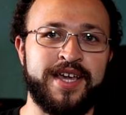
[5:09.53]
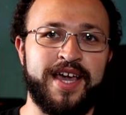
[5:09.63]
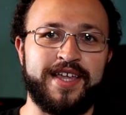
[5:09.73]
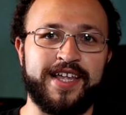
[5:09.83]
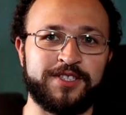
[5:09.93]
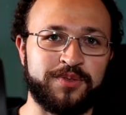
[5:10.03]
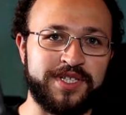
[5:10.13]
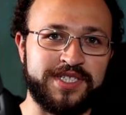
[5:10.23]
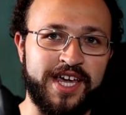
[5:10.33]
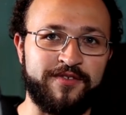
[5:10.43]
And that's what
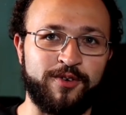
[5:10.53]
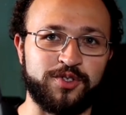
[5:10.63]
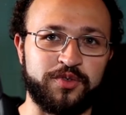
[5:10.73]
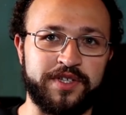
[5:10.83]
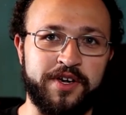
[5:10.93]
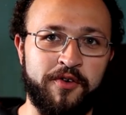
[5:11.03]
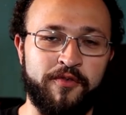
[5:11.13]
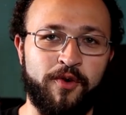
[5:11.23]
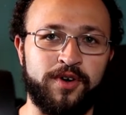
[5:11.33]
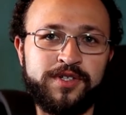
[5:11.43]
these headphones really go
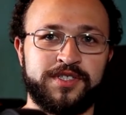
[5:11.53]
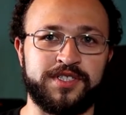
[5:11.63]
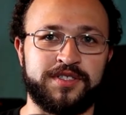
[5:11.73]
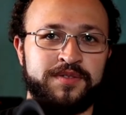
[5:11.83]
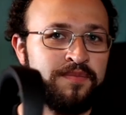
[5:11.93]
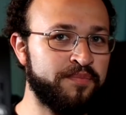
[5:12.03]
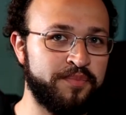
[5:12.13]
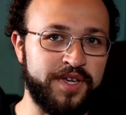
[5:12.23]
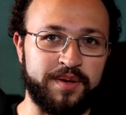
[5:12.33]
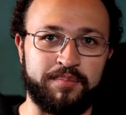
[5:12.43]
for, just
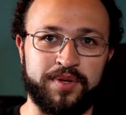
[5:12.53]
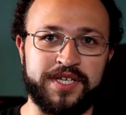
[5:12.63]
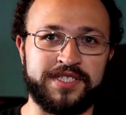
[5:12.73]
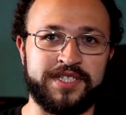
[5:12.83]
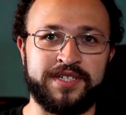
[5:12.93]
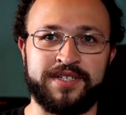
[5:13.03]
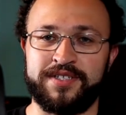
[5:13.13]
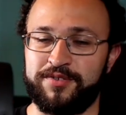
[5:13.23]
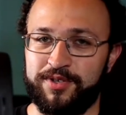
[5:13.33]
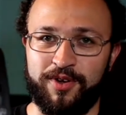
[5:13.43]
being pleasing
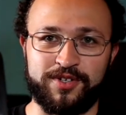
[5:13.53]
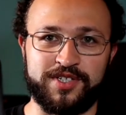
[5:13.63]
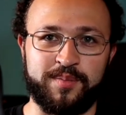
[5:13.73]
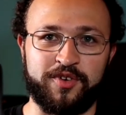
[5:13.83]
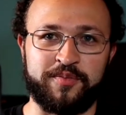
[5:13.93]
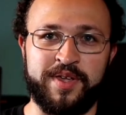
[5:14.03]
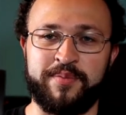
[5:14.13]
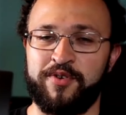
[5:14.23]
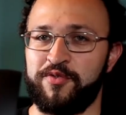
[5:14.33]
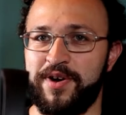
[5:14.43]
to a large number of
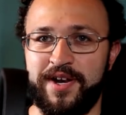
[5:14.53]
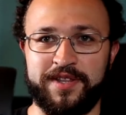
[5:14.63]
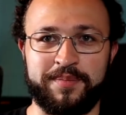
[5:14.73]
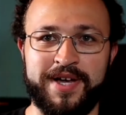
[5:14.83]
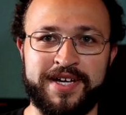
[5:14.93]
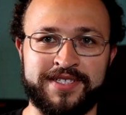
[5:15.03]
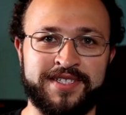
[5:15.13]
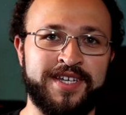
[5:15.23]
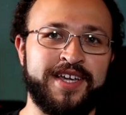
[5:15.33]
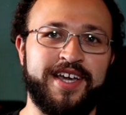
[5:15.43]
people right out of the box.
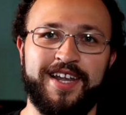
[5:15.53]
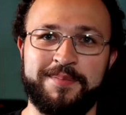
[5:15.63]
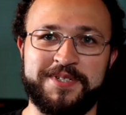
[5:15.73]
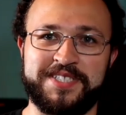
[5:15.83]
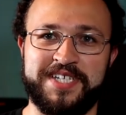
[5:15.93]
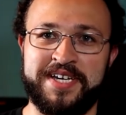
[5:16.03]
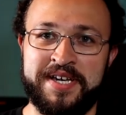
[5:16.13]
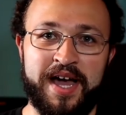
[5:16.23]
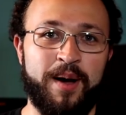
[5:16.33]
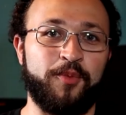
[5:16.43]
And I must say,
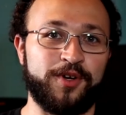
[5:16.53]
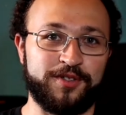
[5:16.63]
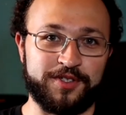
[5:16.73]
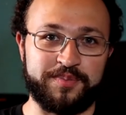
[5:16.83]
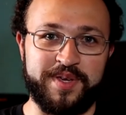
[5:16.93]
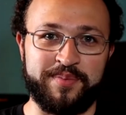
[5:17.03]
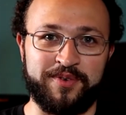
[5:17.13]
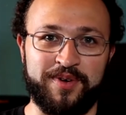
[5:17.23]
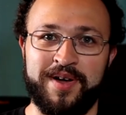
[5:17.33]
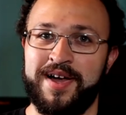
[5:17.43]
I'm one of those
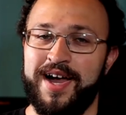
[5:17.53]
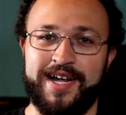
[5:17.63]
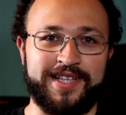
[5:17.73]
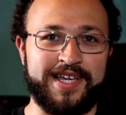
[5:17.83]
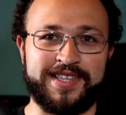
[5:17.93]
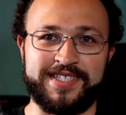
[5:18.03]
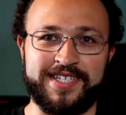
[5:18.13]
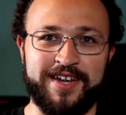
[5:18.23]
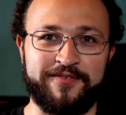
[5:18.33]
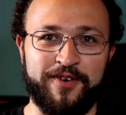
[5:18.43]
people. I like these
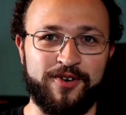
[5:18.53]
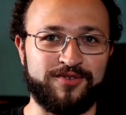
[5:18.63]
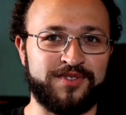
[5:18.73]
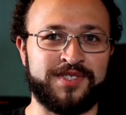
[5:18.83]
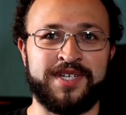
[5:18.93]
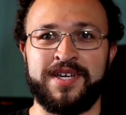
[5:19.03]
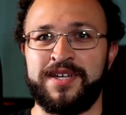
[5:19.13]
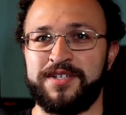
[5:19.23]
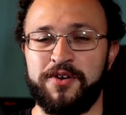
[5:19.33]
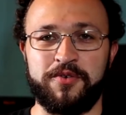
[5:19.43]
headphones.
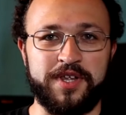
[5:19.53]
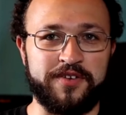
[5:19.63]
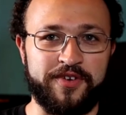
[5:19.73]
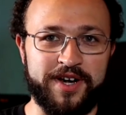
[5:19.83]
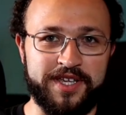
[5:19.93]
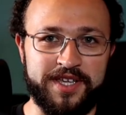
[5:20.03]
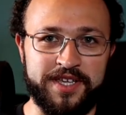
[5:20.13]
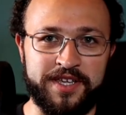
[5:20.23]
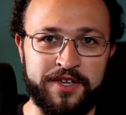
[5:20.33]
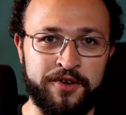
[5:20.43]
No need for any
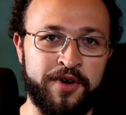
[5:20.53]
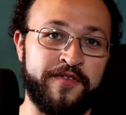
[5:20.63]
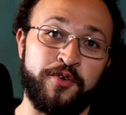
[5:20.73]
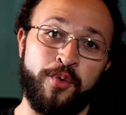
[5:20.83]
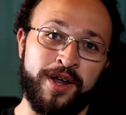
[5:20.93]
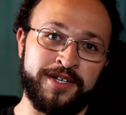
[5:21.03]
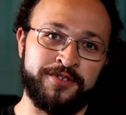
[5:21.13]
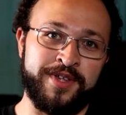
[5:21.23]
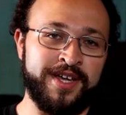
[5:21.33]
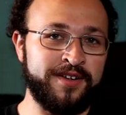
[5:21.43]
EQ. If you want to do
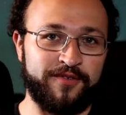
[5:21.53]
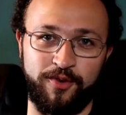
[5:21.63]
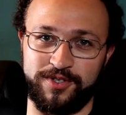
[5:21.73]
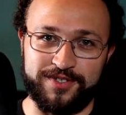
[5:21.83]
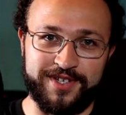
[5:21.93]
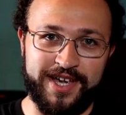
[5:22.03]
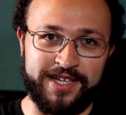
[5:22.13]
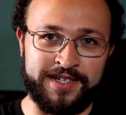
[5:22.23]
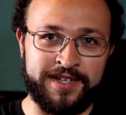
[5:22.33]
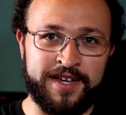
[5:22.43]
that, of course you
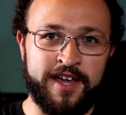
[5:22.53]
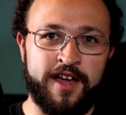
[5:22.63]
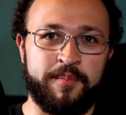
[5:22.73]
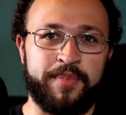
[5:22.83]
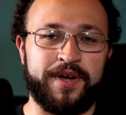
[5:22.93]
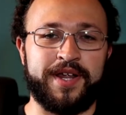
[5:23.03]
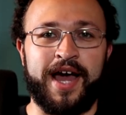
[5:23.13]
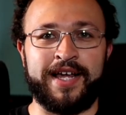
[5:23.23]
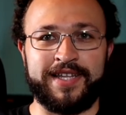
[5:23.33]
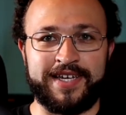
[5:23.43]
can. But
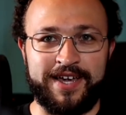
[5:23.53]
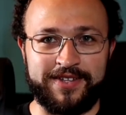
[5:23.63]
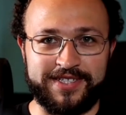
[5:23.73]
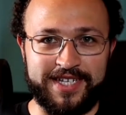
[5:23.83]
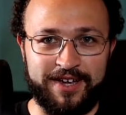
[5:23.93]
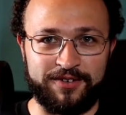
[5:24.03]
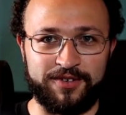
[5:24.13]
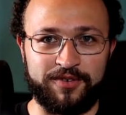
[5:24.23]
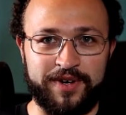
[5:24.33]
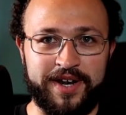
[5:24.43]
I like how they sound
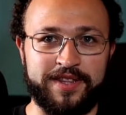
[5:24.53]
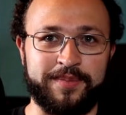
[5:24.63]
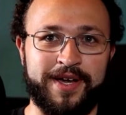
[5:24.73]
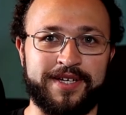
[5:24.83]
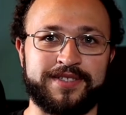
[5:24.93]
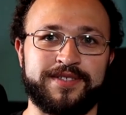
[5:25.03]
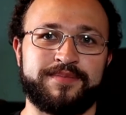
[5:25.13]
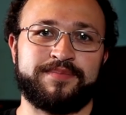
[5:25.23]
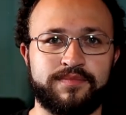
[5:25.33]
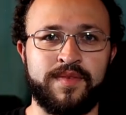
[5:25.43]
right out of the box.
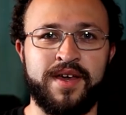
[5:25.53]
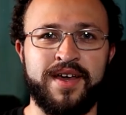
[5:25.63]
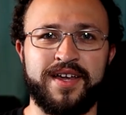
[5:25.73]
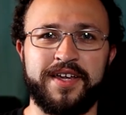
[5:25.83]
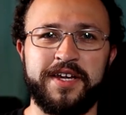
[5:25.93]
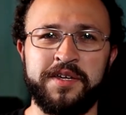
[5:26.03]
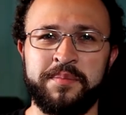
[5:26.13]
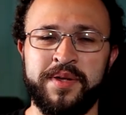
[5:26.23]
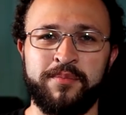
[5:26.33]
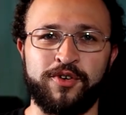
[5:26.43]
Getting a
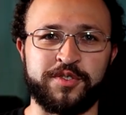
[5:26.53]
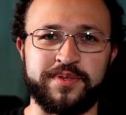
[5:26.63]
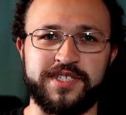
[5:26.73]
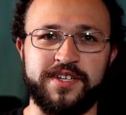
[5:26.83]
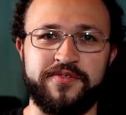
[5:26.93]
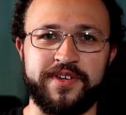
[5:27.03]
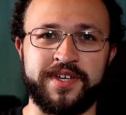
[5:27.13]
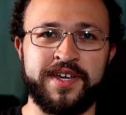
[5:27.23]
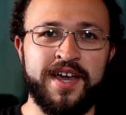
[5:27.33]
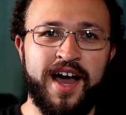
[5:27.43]
bit more
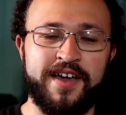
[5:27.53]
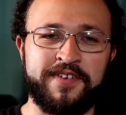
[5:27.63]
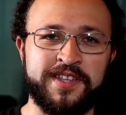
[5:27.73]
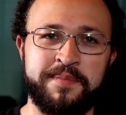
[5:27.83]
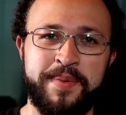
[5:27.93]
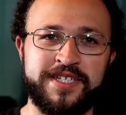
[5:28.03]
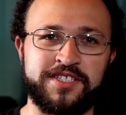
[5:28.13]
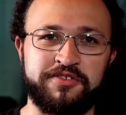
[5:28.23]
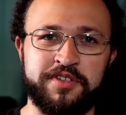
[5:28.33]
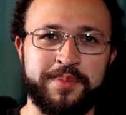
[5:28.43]
specific, I find the bass
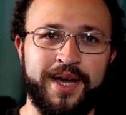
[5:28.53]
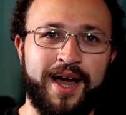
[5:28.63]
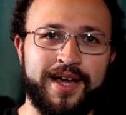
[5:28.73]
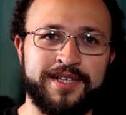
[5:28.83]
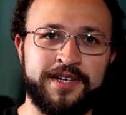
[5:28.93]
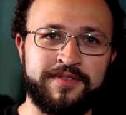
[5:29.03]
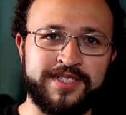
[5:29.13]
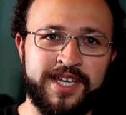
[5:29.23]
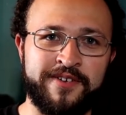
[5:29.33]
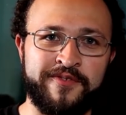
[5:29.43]
to really be a highlight of
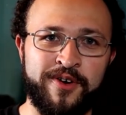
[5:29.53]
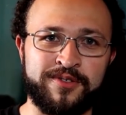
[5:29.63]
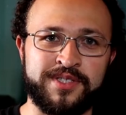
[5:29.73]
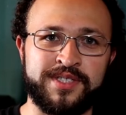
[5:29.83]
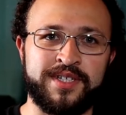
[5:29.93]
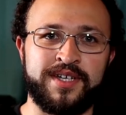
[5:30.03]
these headphones.